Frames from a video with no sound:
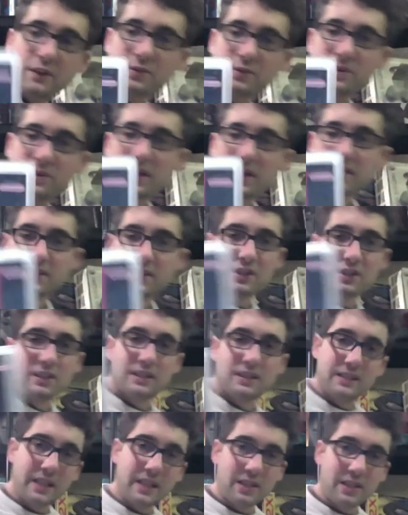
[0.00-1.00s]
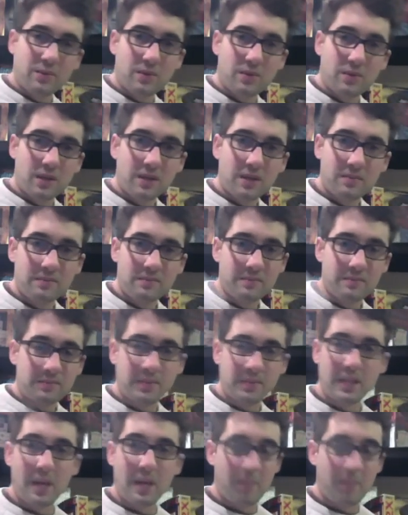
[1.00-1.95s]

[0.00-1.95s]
one, not as good as the second one, but not